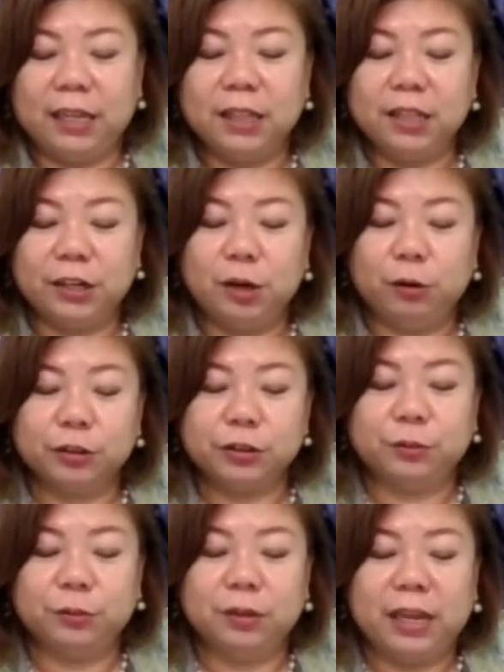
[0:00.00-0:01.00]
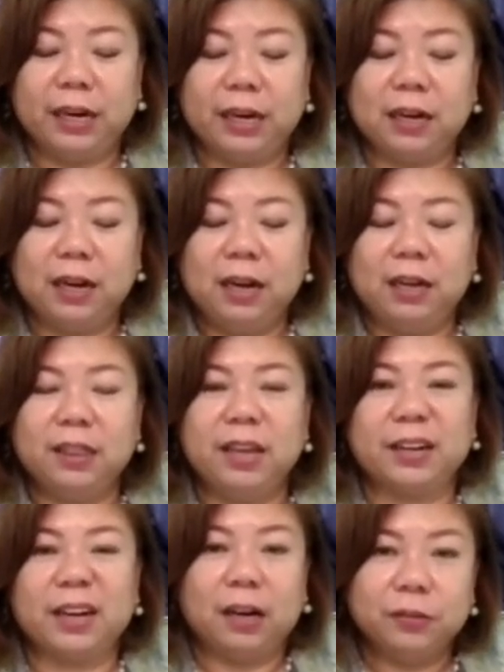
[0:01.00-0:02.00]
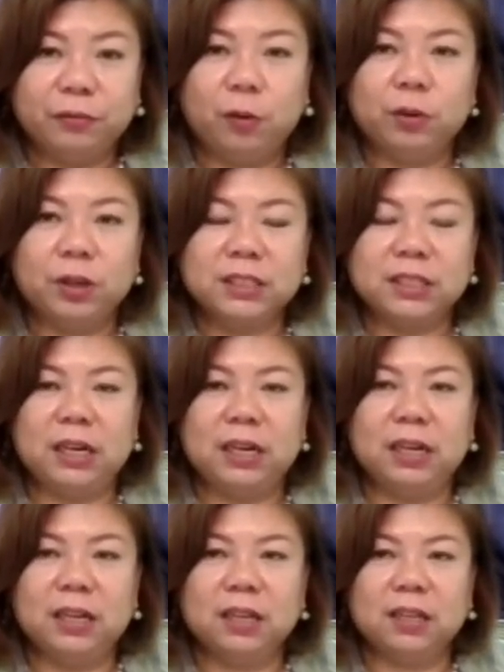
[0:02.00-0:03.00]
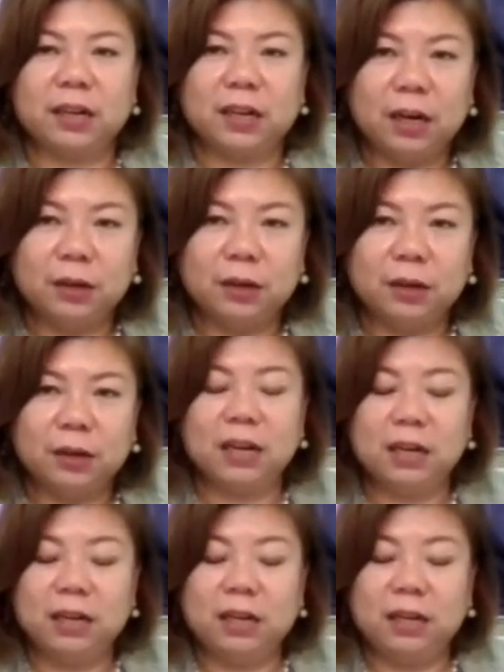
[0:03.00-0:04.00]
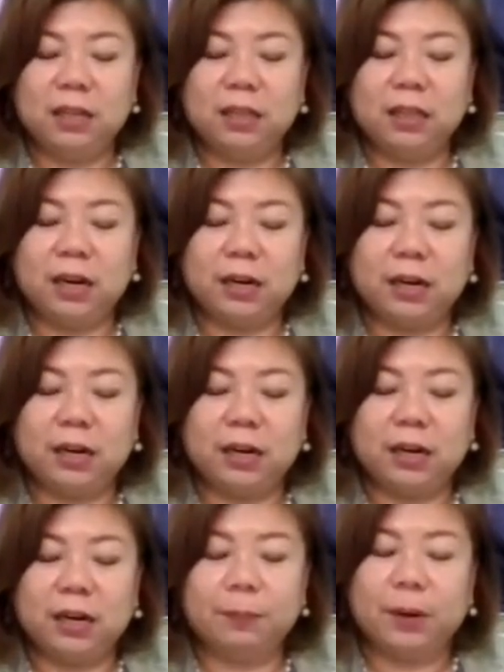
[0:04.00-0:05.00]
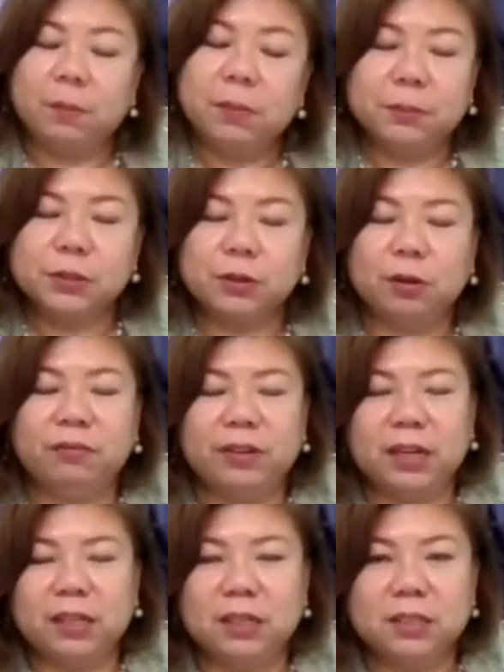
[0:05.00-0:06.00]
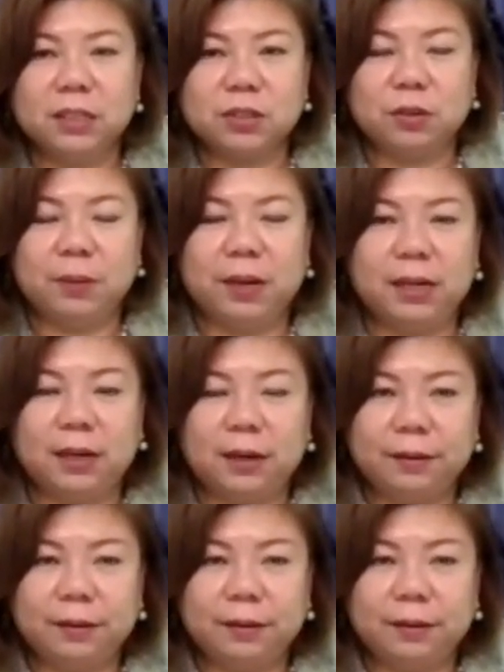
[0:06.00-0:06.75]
in their law school, like their advocacy, their counseling, their problem solving and decision making.